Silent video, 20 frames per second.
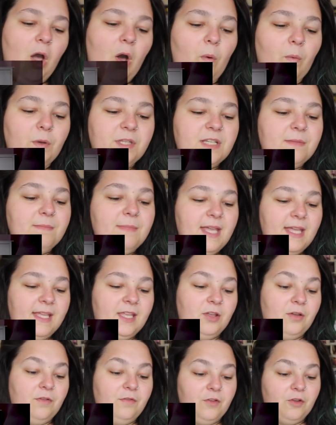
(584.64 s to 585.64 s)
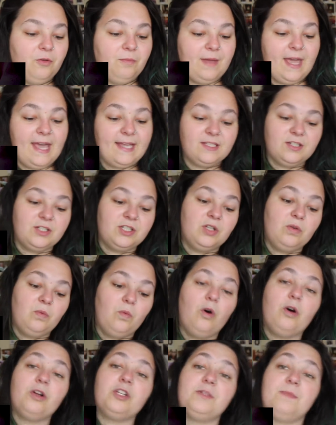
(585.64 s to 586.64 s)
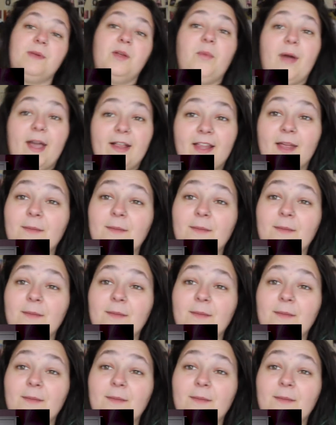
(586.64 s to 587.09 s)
Would it make you feel better to watch me while